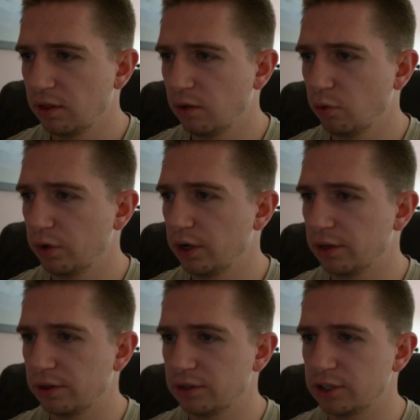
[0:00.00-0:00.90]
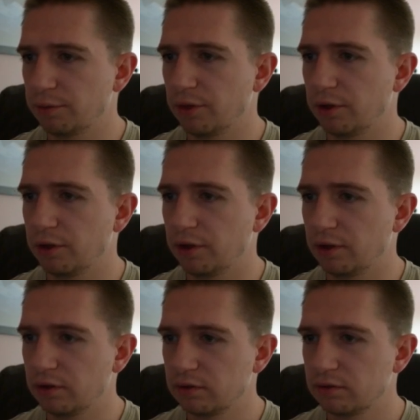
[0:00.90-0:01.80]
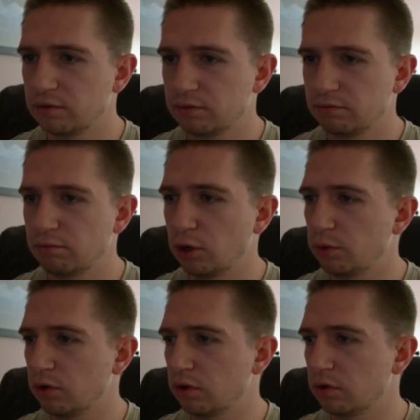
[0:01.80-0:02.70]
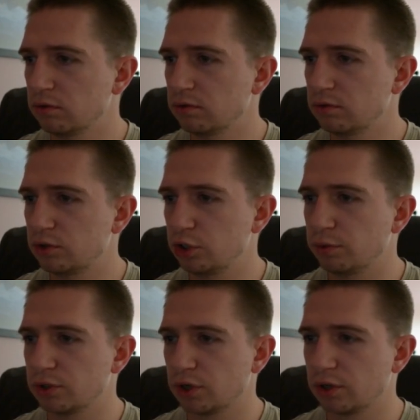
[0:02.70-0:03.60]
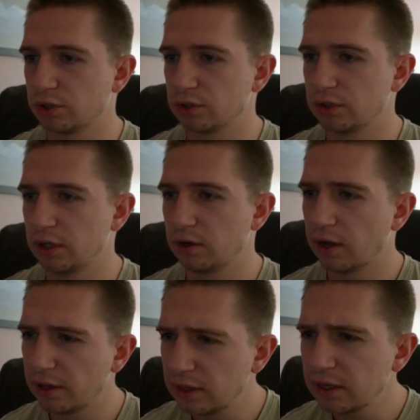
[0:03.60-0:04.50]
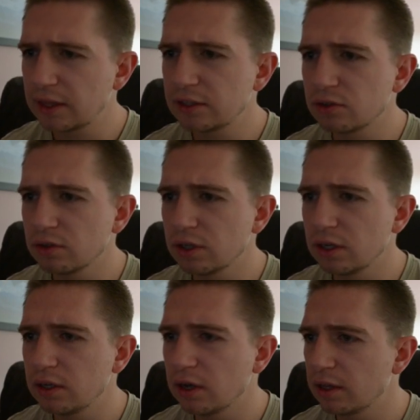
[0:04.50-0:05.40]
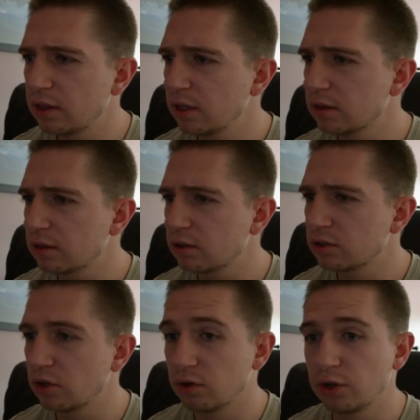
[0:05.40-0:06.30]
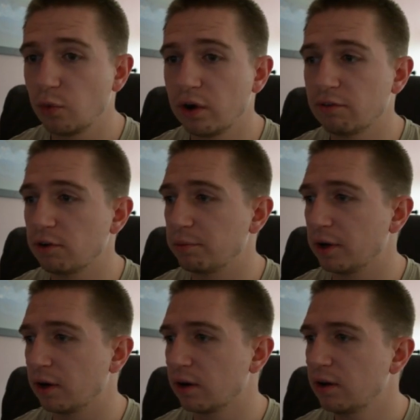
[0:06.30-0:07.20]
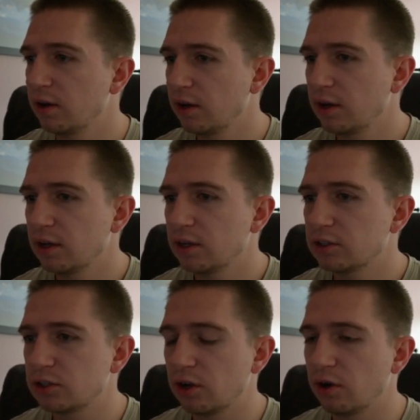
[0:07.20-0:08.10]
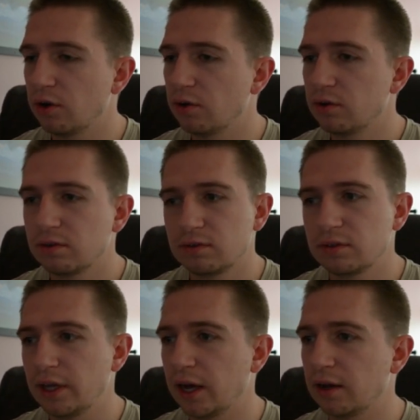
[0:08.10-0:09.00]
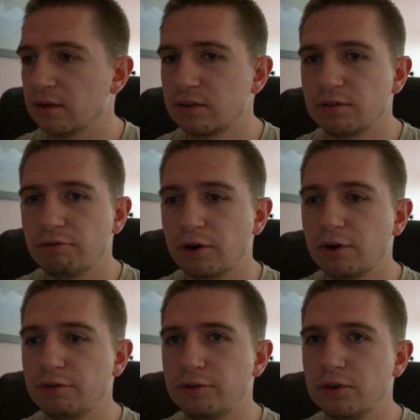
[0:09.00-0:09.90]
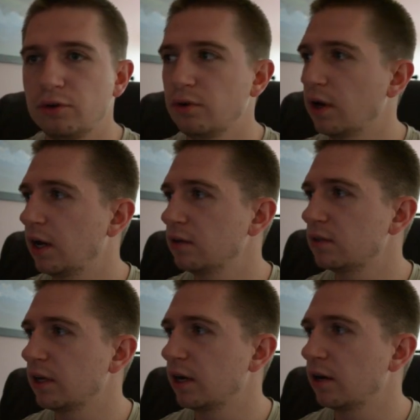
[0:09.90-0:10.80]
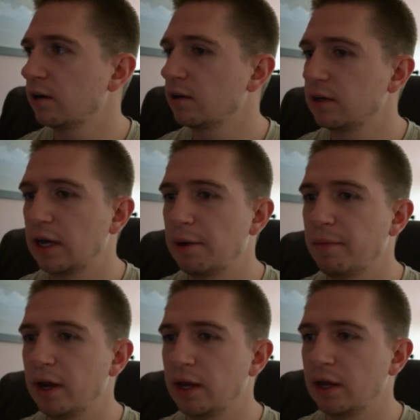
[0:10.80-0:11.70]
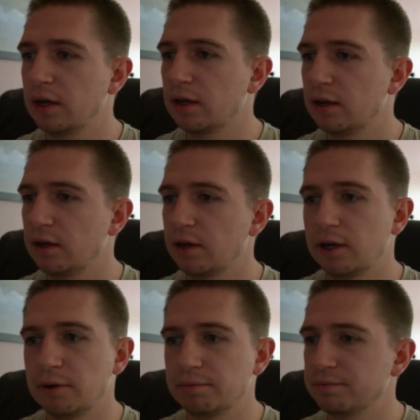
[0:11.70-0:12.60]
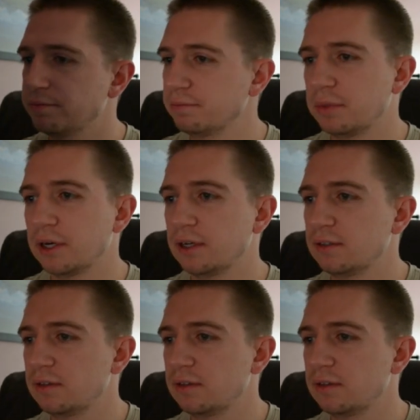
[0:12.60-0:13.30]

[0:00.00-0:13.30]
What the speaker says: with some of the mobile superchargers that I think there's only one of them here. So yeah, very few out there, not many. But